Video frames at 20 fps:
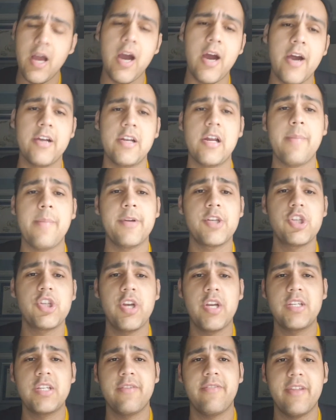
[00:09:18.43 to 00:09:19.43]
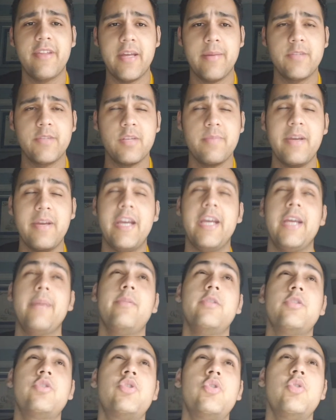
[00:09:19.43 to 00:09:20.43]
are an opportunity for them to be
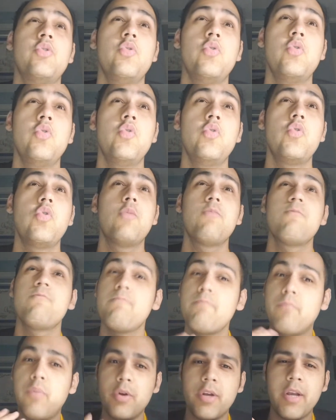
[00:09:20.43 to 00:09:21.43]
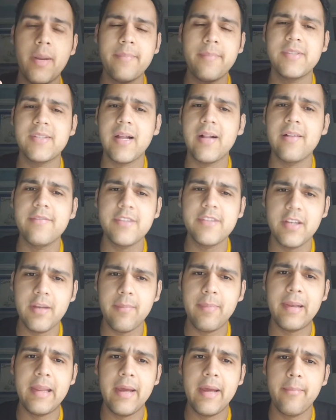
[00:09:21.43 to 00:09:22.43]
able to put themselves in the
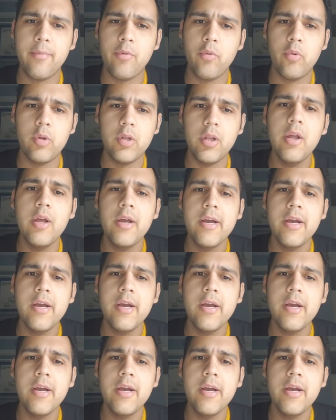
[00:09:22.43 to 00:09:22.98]
player pool